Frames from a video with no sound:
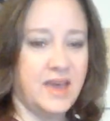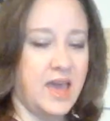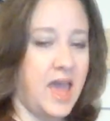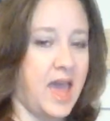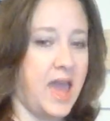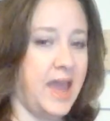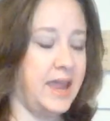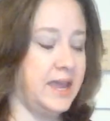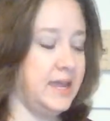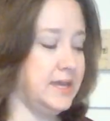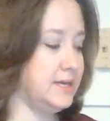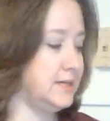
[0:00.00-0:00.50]

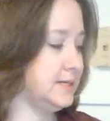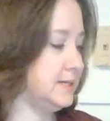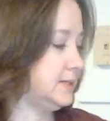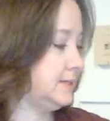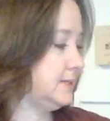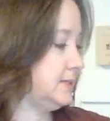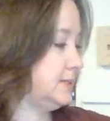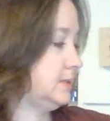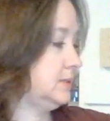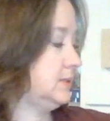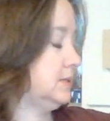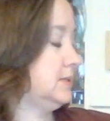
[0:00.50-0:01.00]

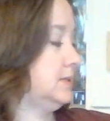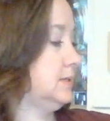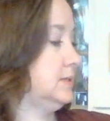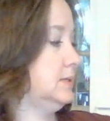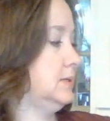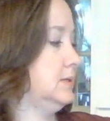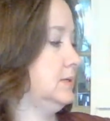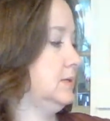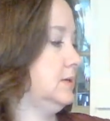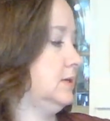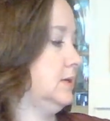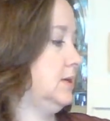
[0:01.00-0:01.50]
And
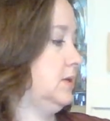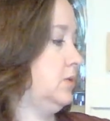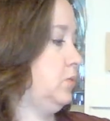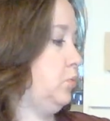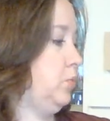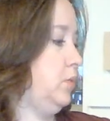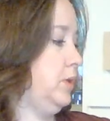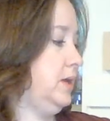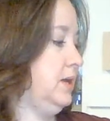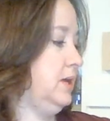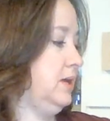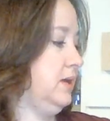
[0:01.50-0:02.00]

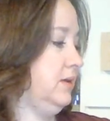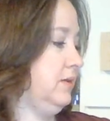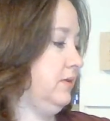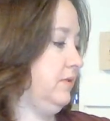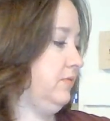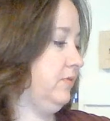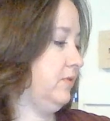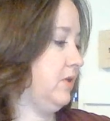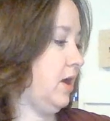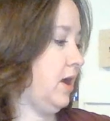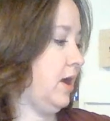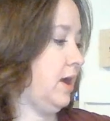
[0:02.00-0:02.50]
we
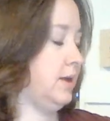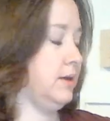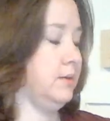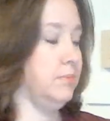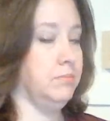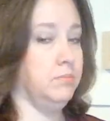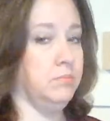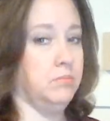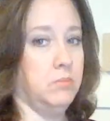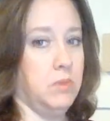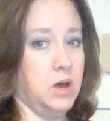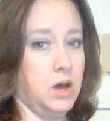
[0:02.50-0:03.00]
have got
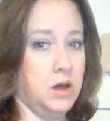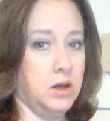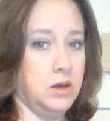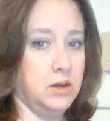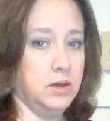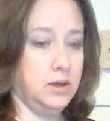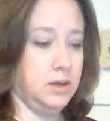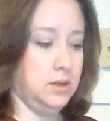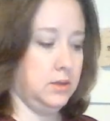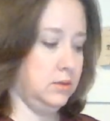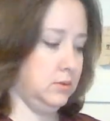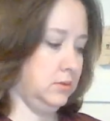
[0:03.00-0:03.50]

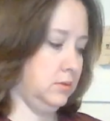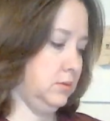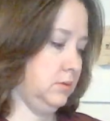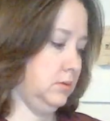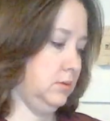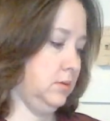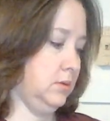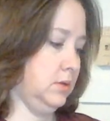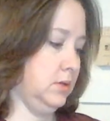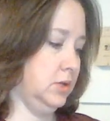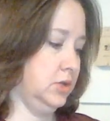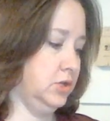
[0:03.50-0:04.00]

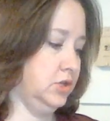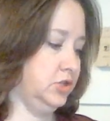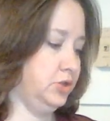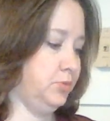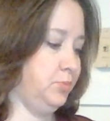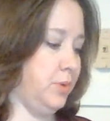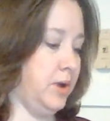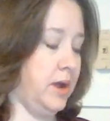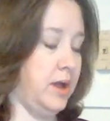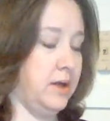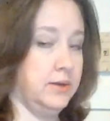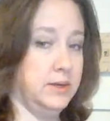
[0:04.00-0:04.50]
mung
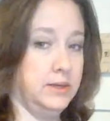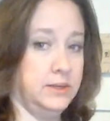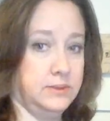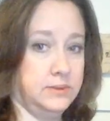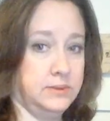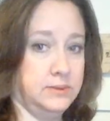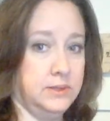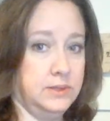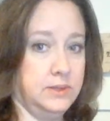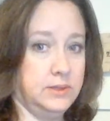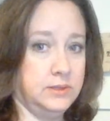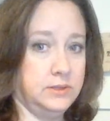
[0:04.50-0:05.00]
sprouting
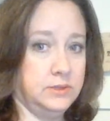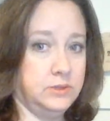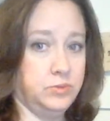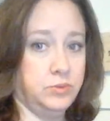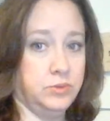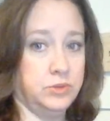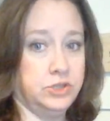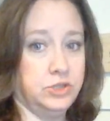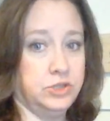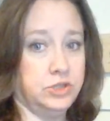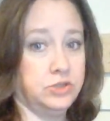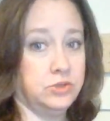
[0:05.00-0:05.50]
seeds,
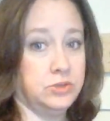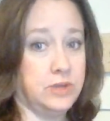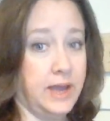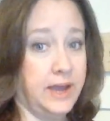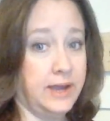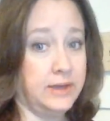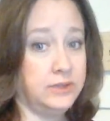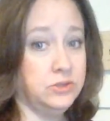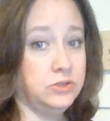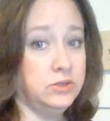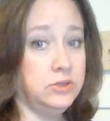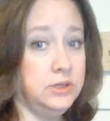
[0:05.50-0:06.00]
which
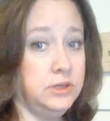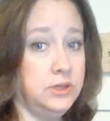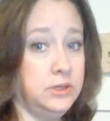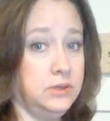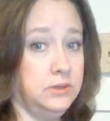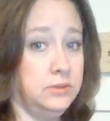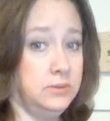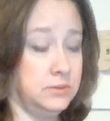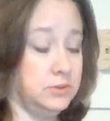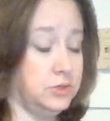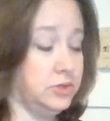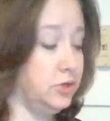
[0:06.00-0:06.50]
actually
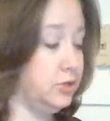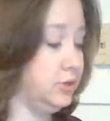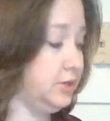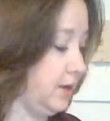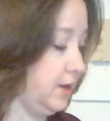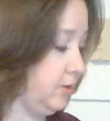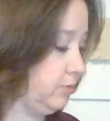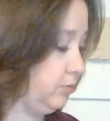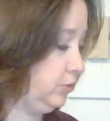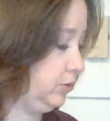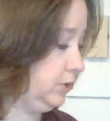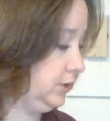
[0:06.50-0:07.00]
turned
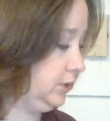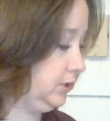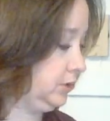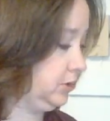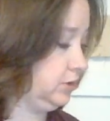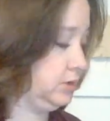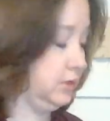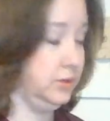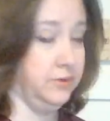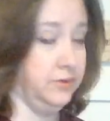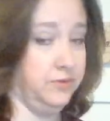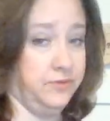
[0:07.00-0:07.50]
out really
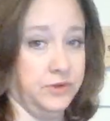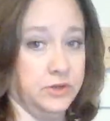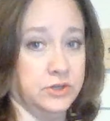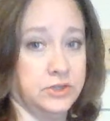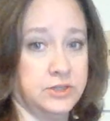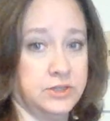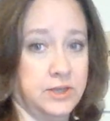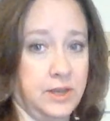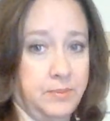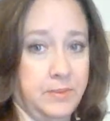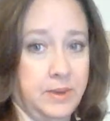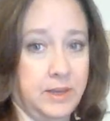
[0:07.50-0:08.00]
good the first
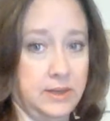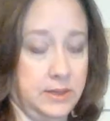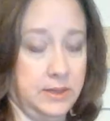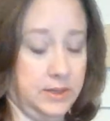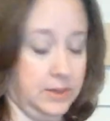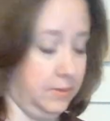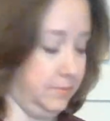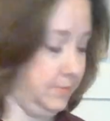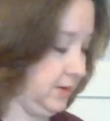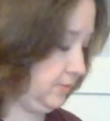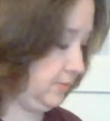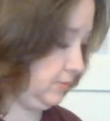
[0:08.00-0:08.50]
time I did
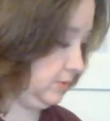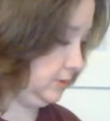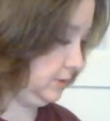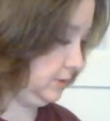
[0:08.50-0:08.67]
them. I was